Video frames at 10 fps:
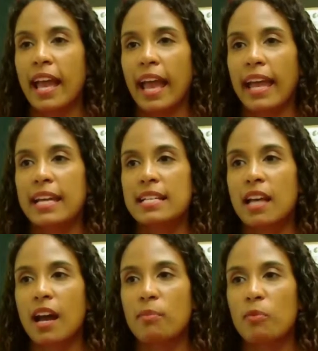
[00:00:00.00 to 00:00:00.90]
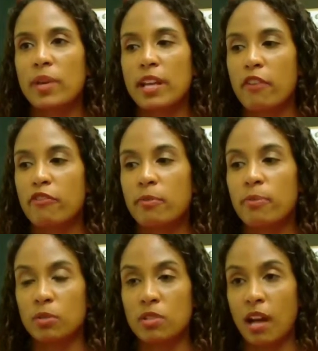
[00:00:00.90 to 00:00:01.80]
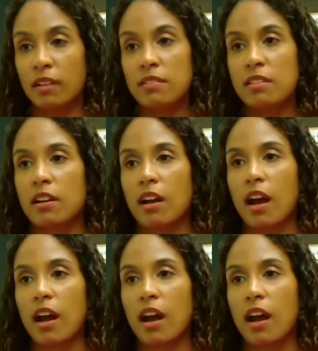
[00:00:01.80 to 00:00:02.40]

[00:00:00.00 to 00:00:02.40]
And we offer Botox,